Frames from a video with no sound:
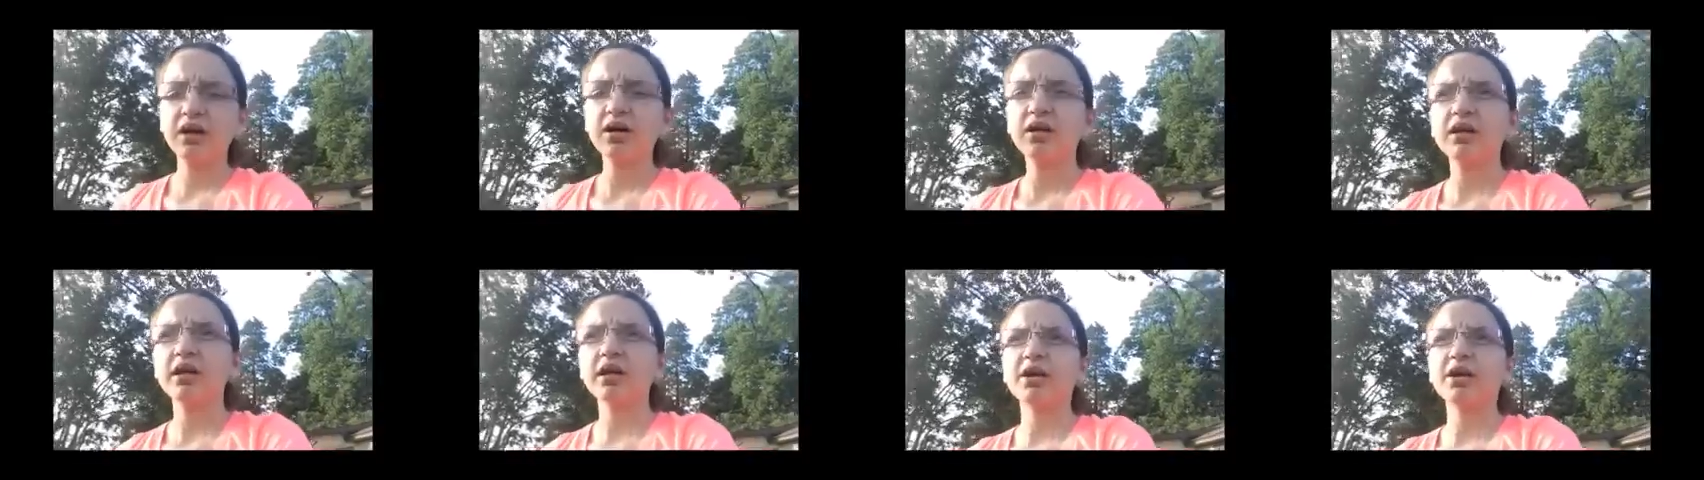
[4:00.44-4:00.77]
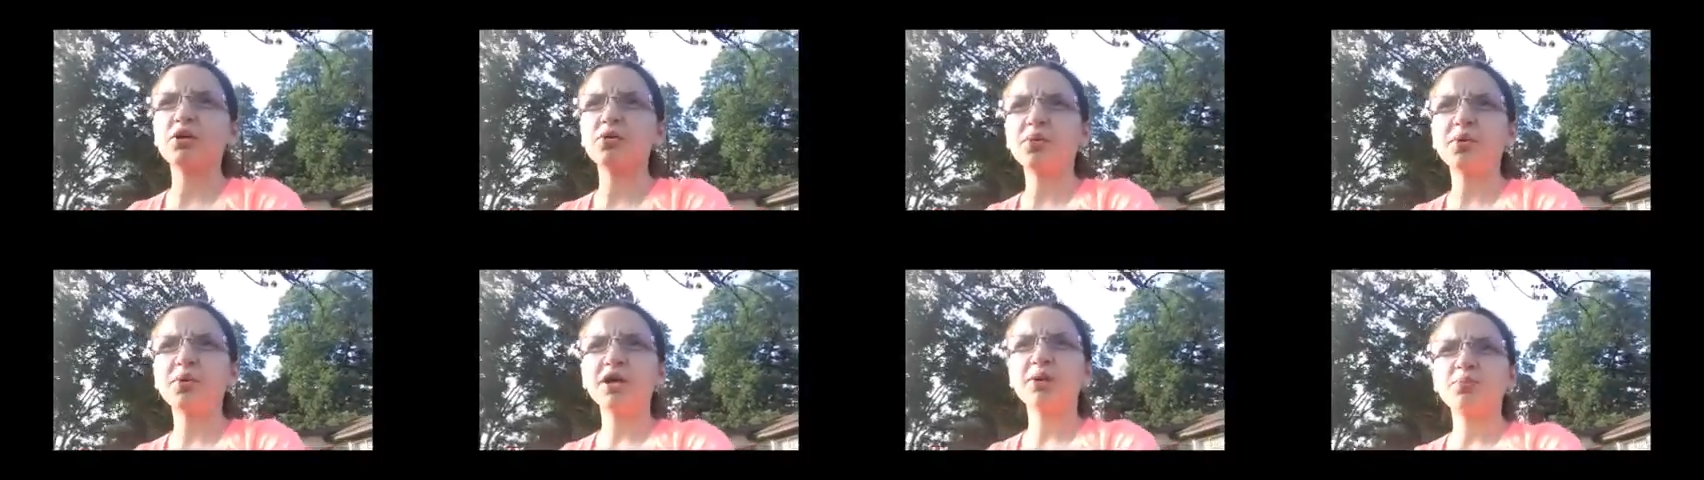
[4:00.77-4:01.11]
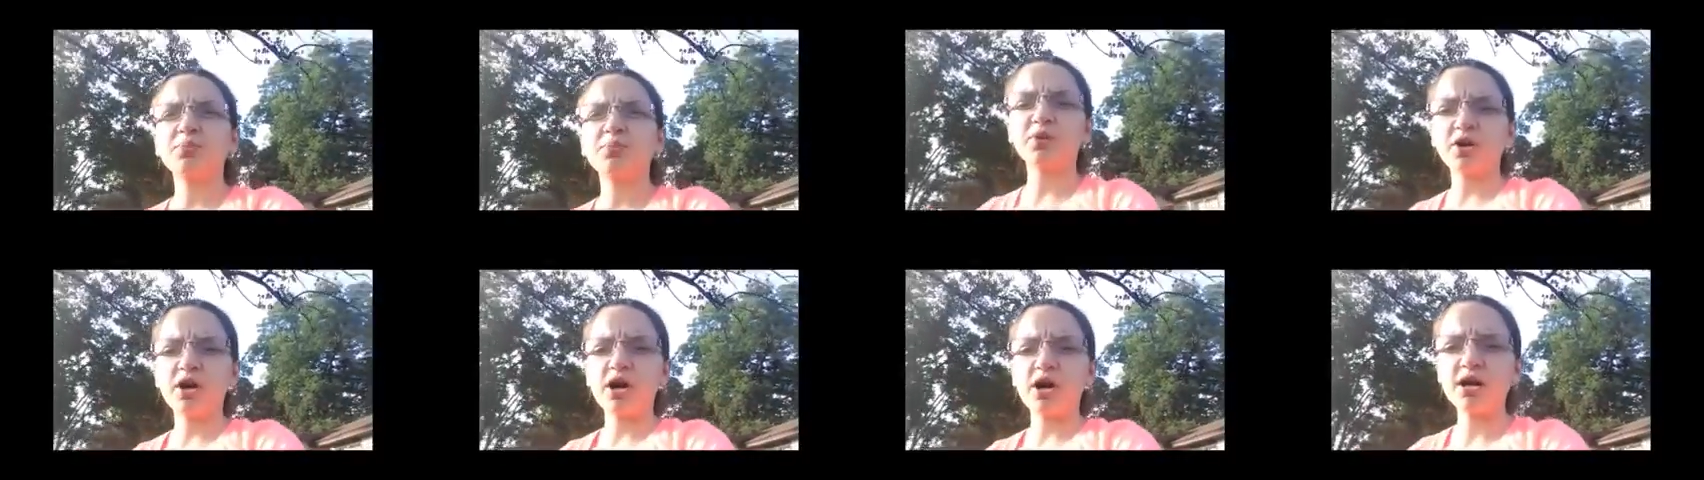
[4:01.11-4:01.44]
like a week
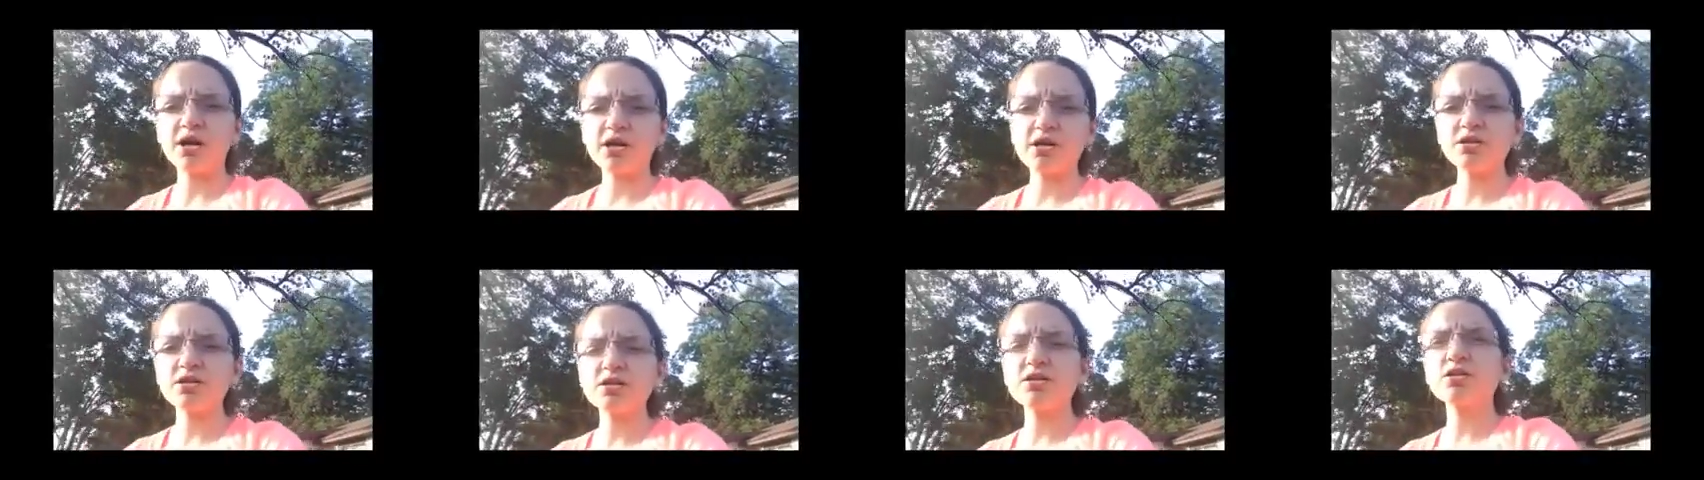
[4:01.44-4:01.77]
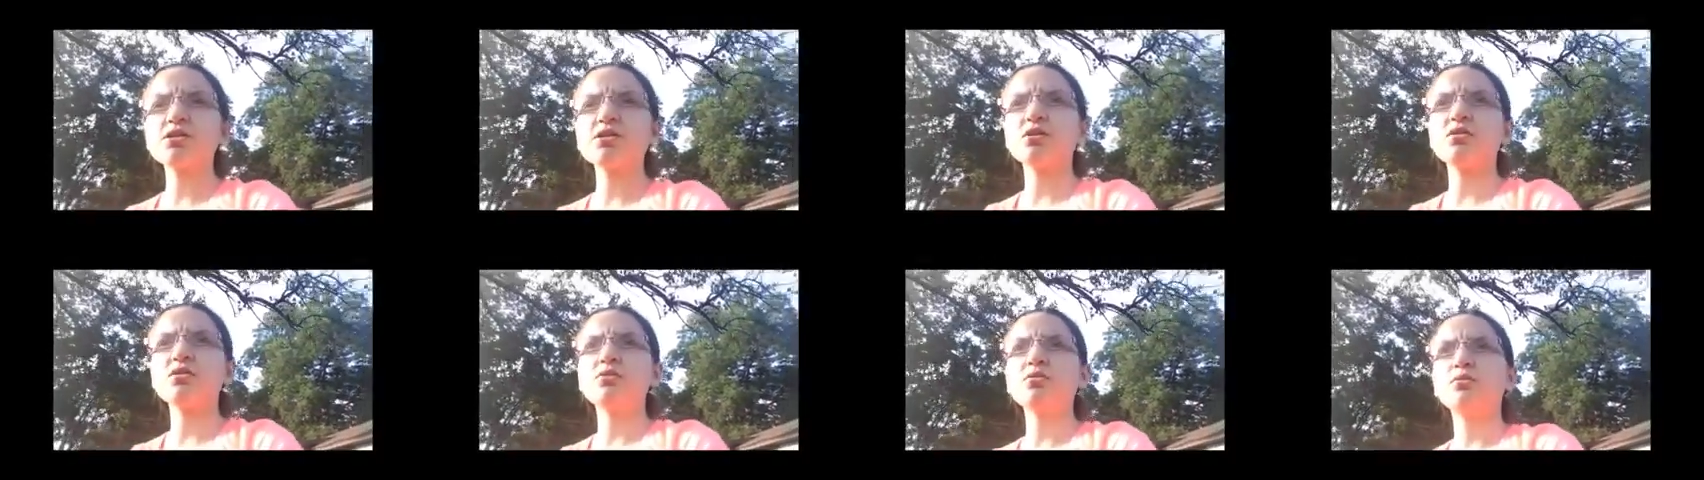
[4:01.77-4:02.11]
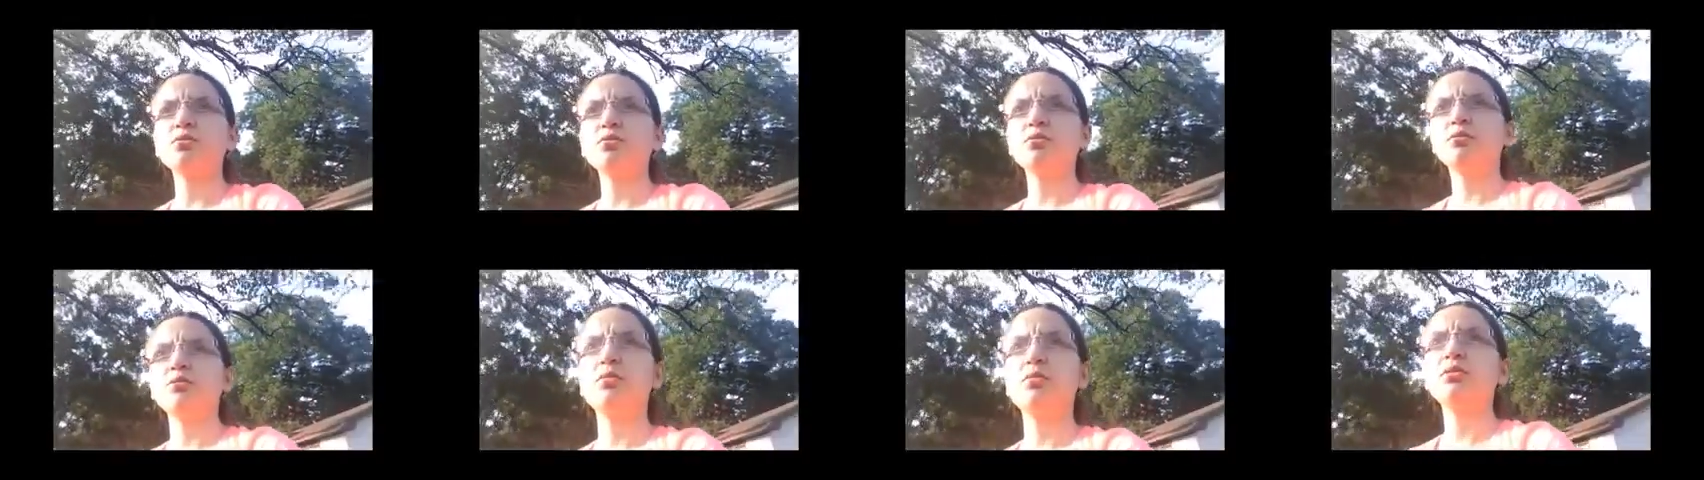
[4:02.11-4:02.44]
prior,
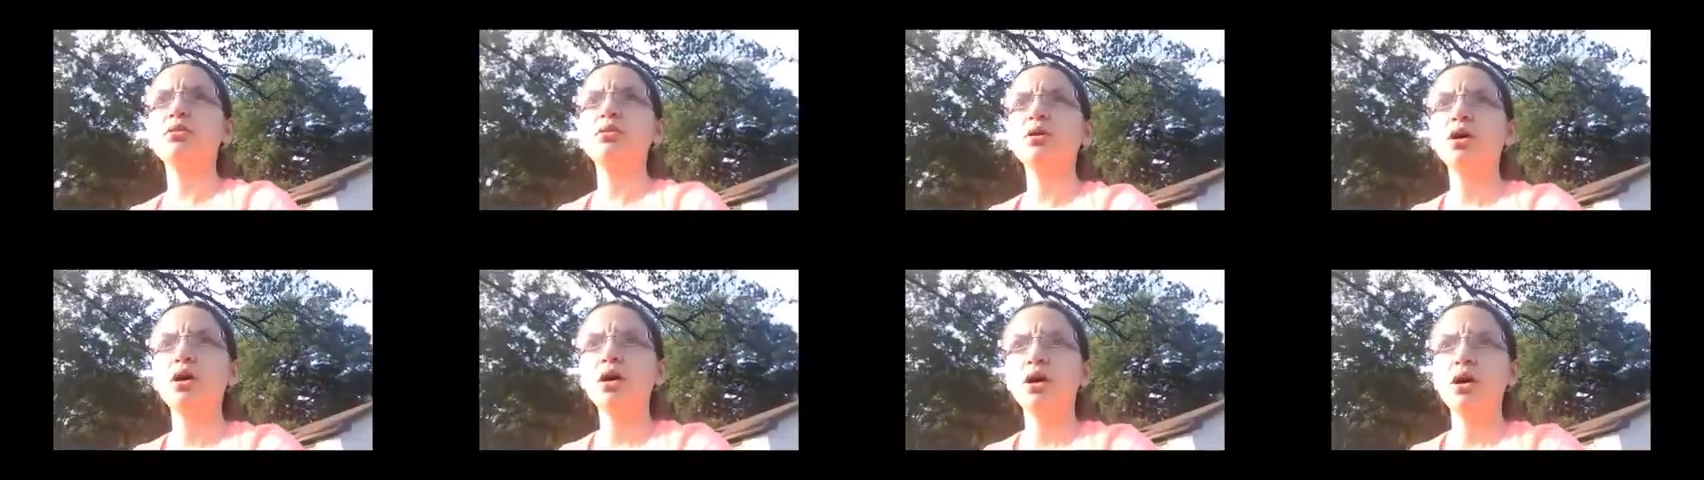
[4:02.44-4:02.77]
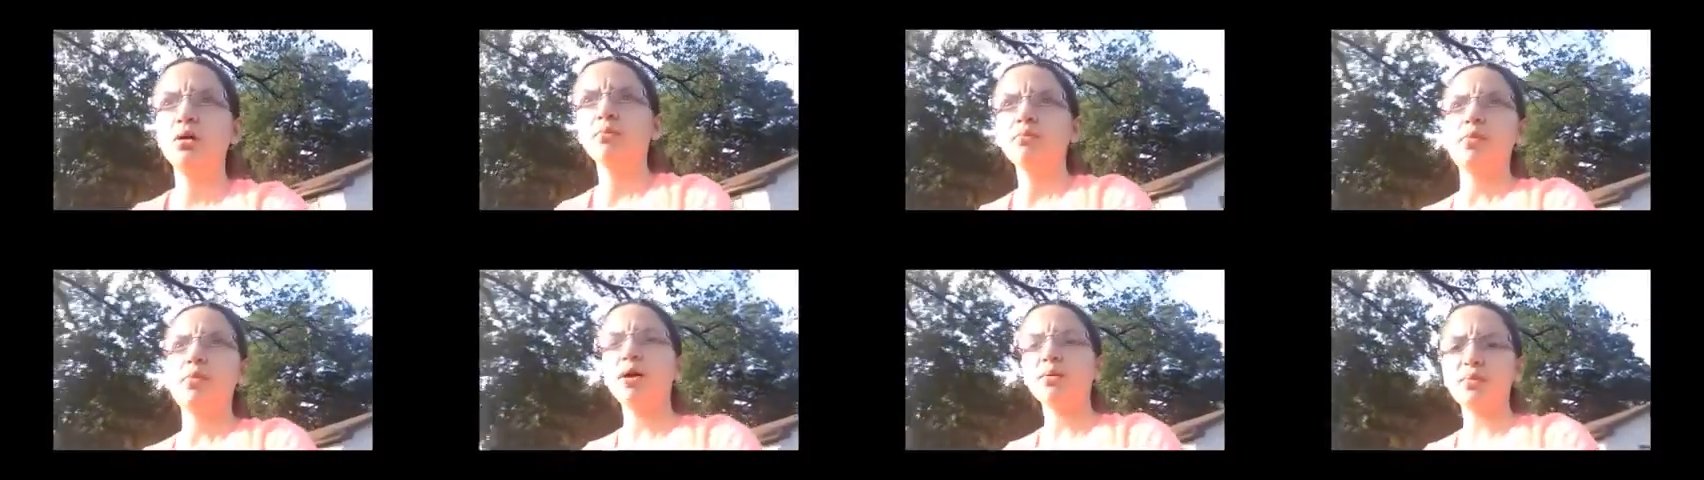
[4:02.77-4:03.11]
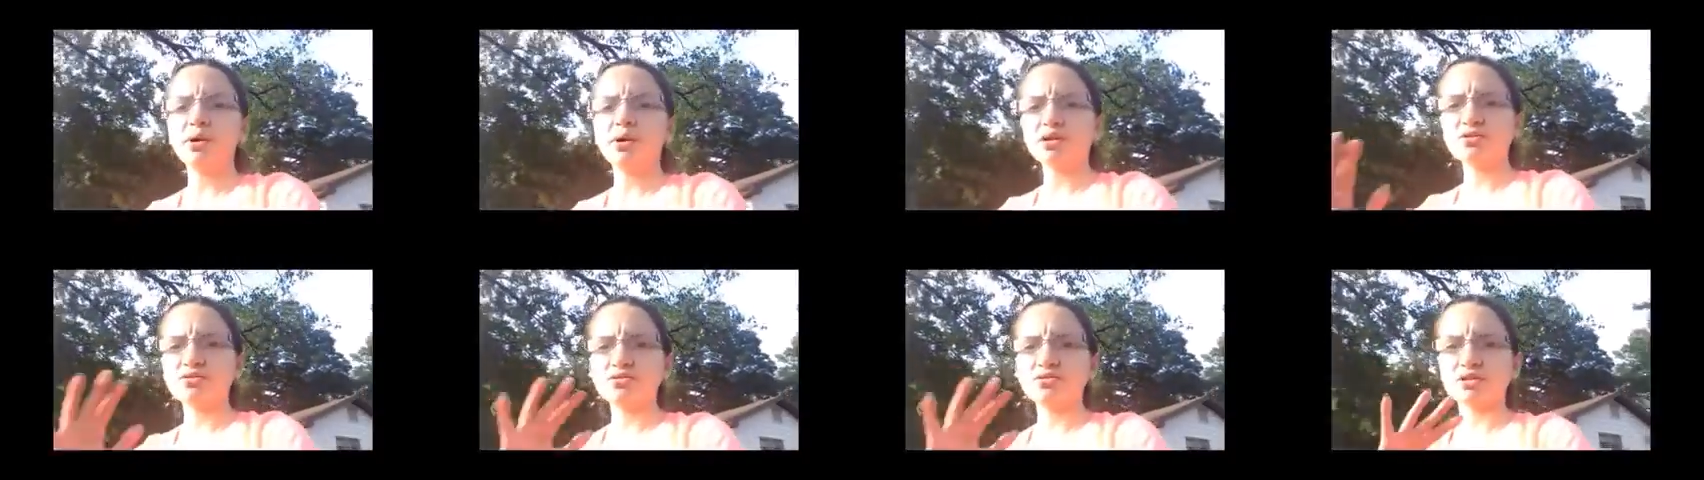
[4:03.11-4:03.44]
so my
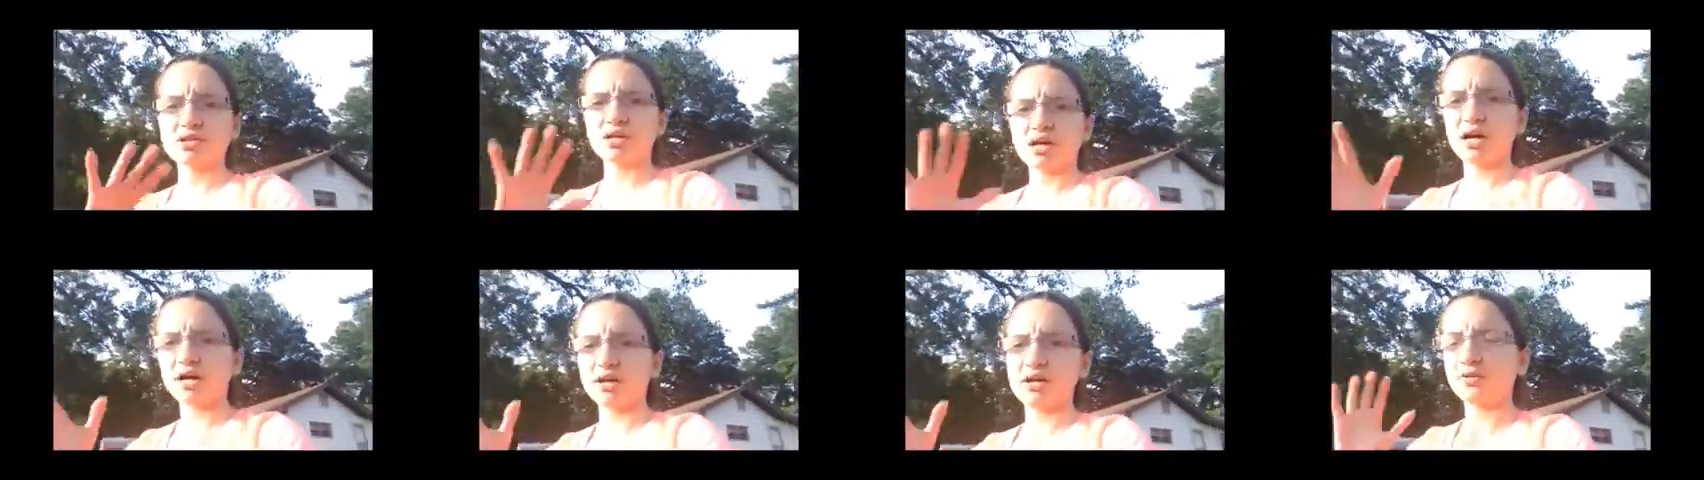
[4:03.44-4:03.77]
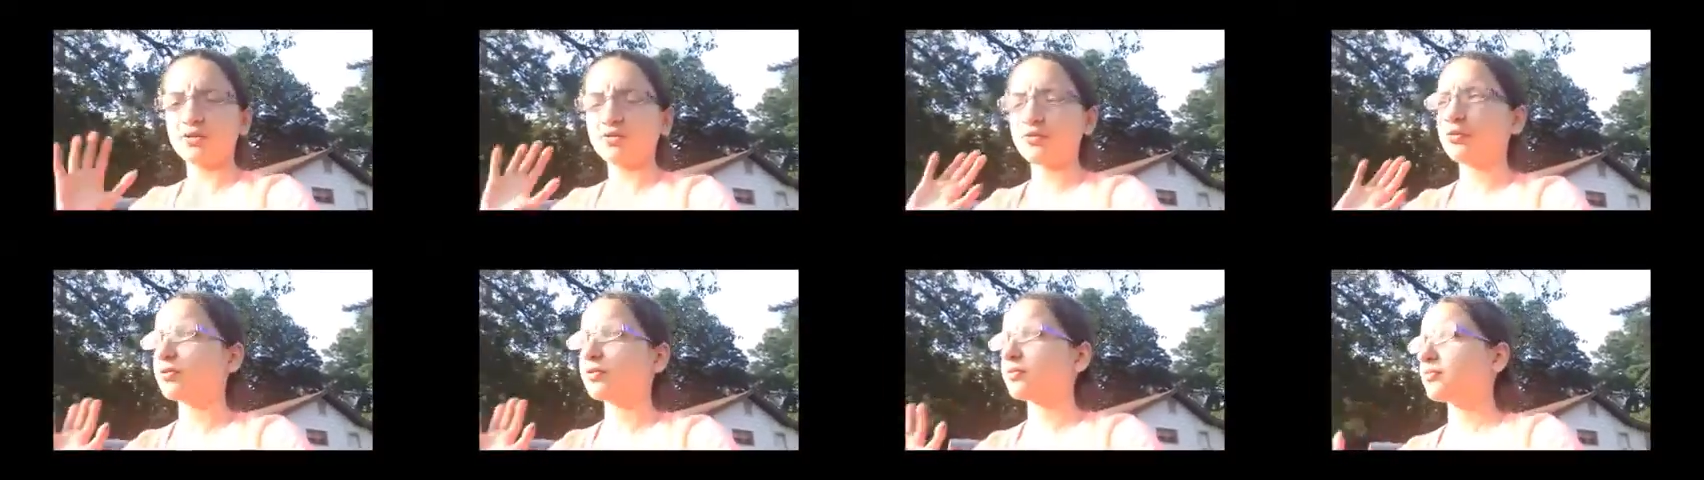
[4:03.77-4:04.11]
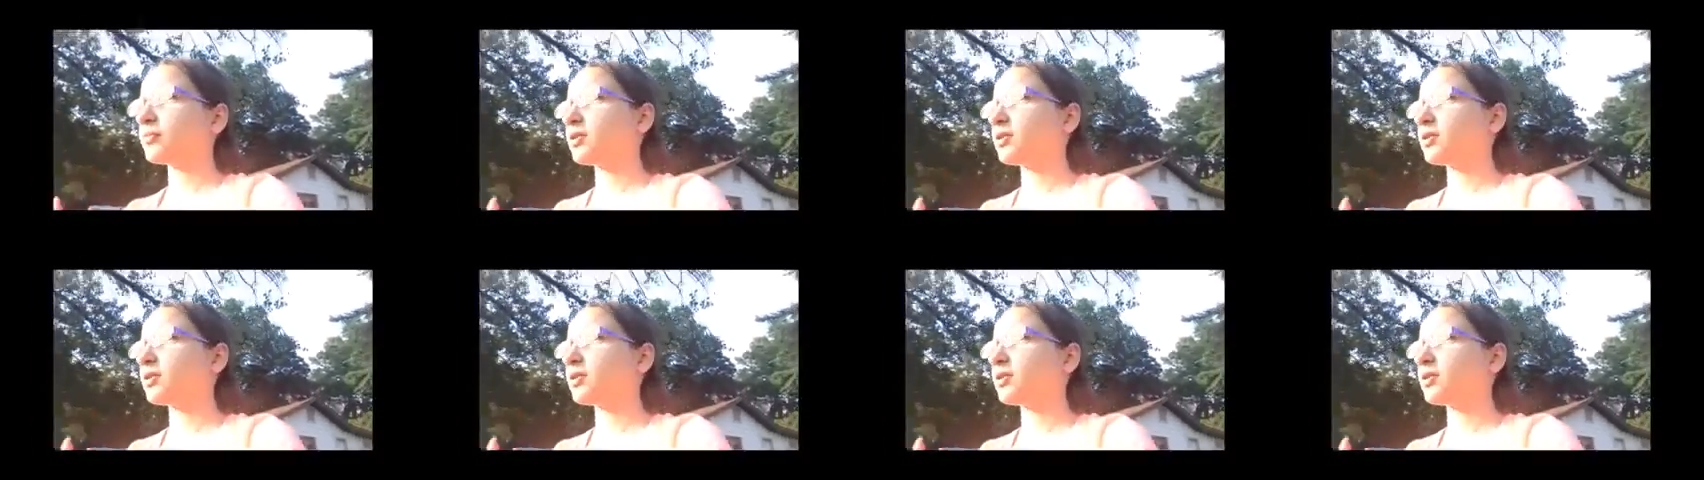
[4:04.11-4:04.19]
muscles kind of,